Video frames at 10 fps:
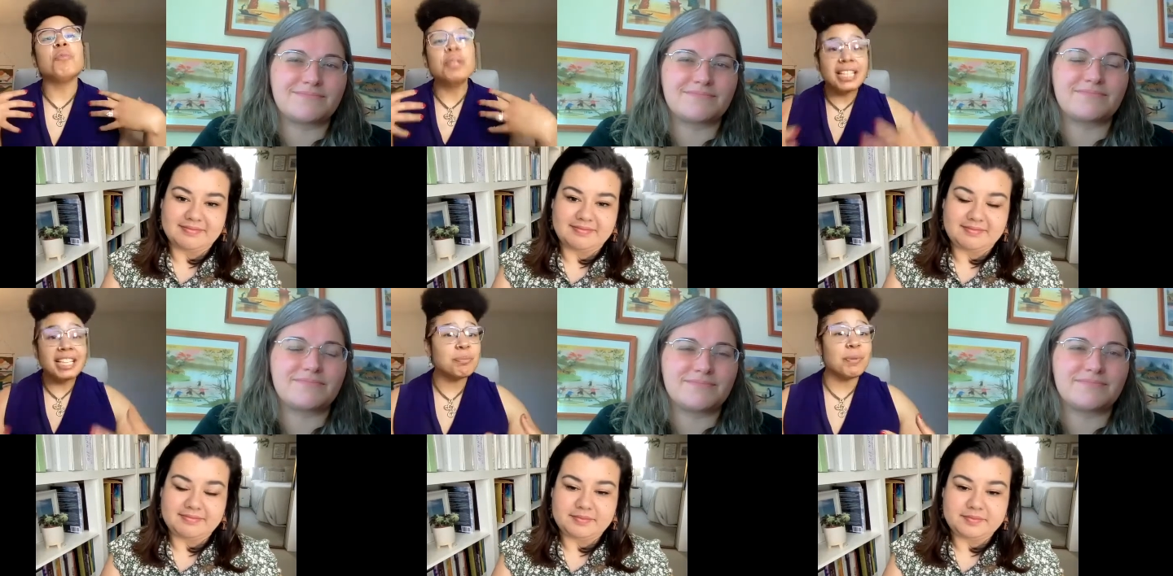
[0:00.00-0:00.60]

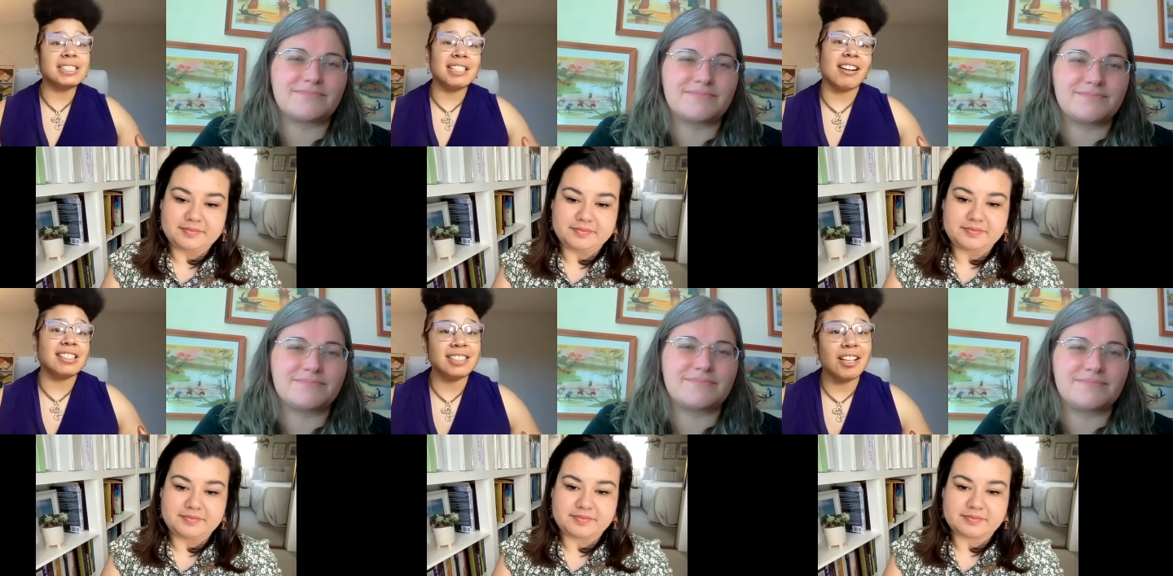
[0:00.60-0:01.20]
Speaker 1: really expressing
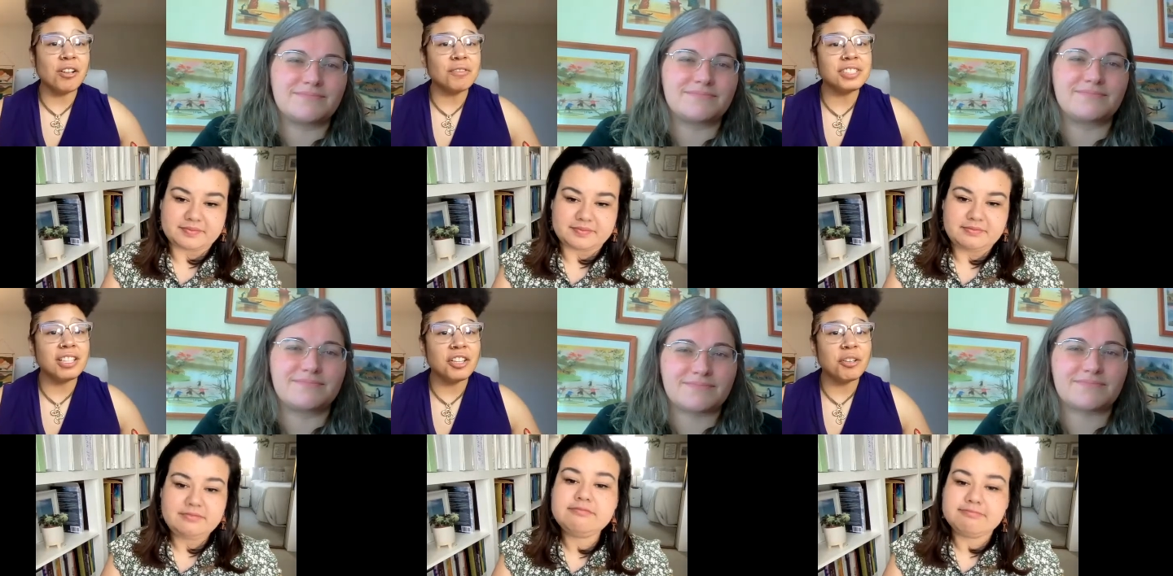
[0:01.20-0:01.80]

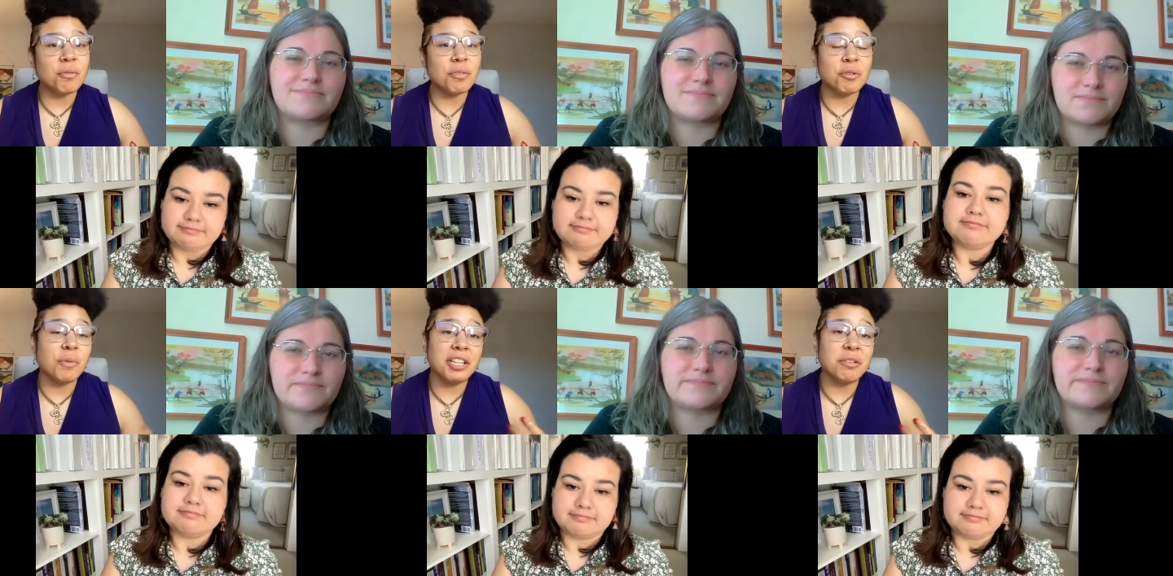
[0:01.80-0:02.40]
ourselves the,
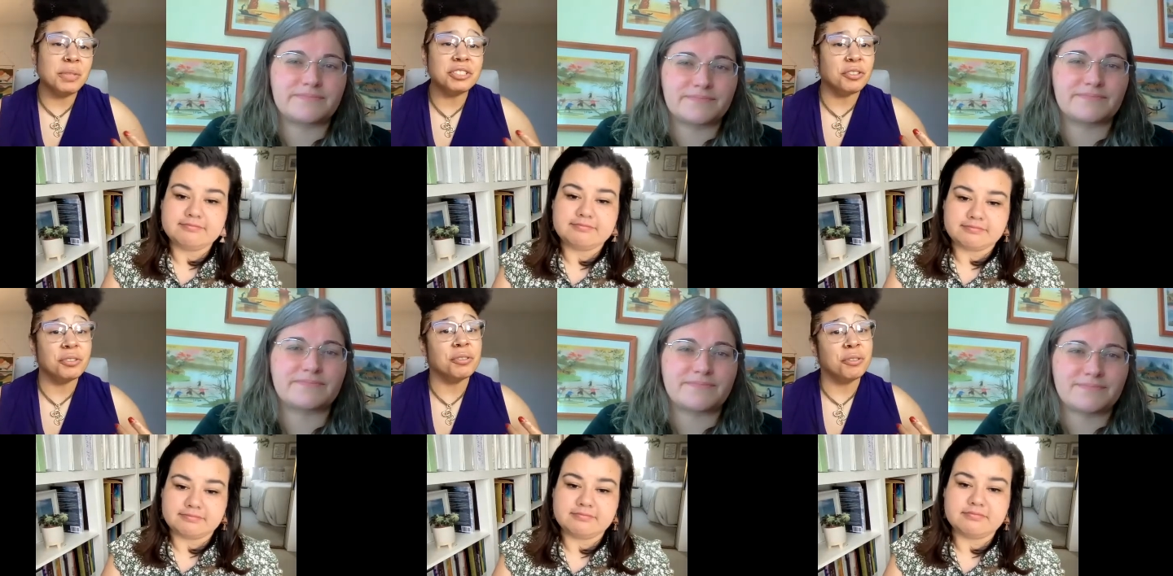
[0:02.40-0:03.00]
the way that we
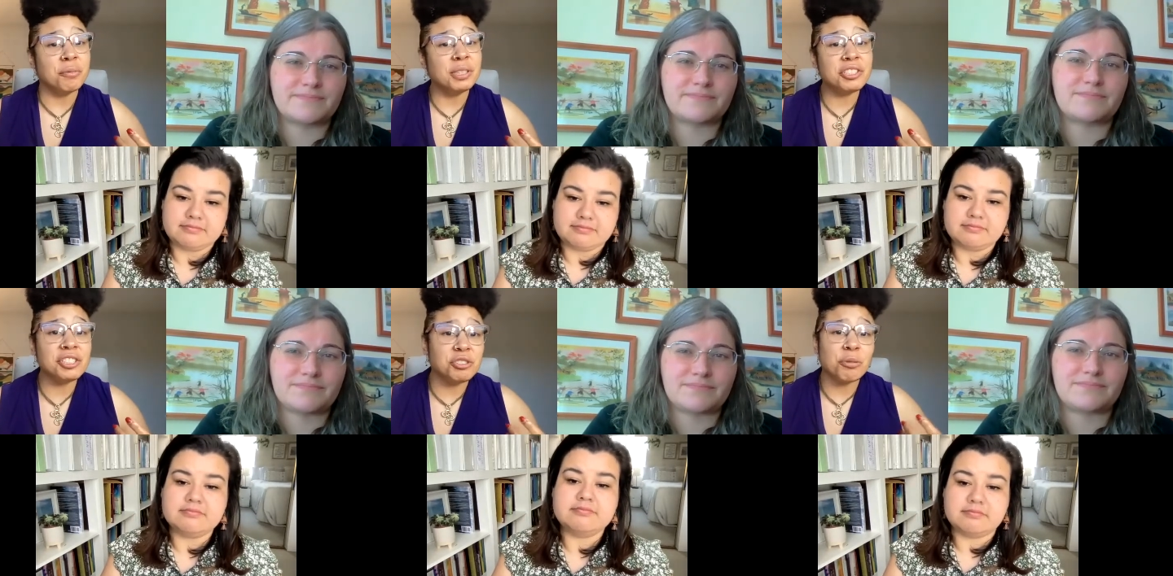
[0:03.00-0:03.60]
do,
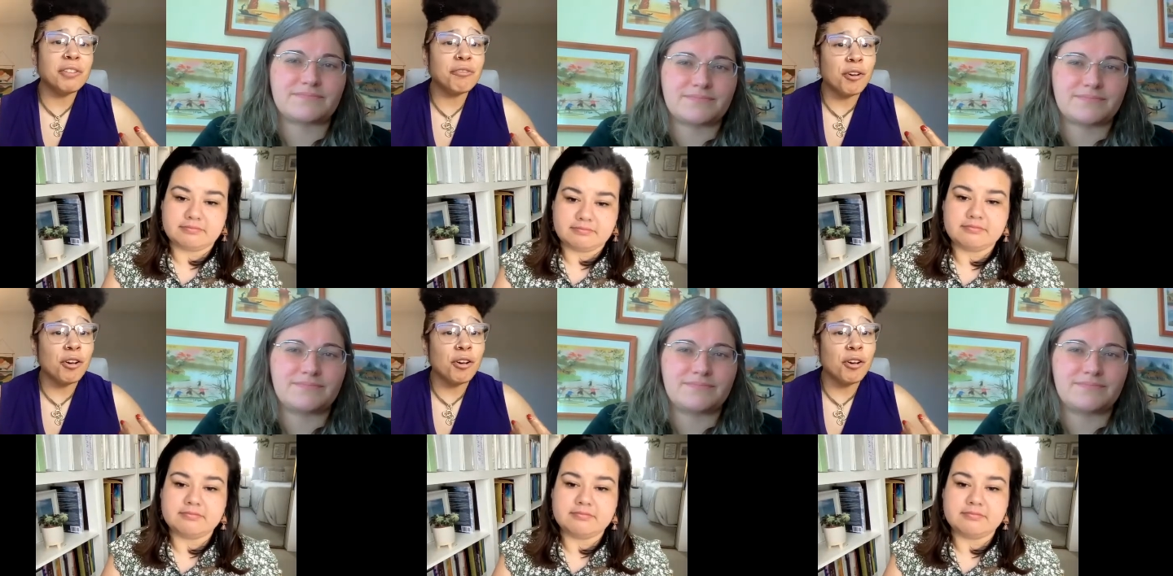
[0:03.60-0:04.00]
which is joyful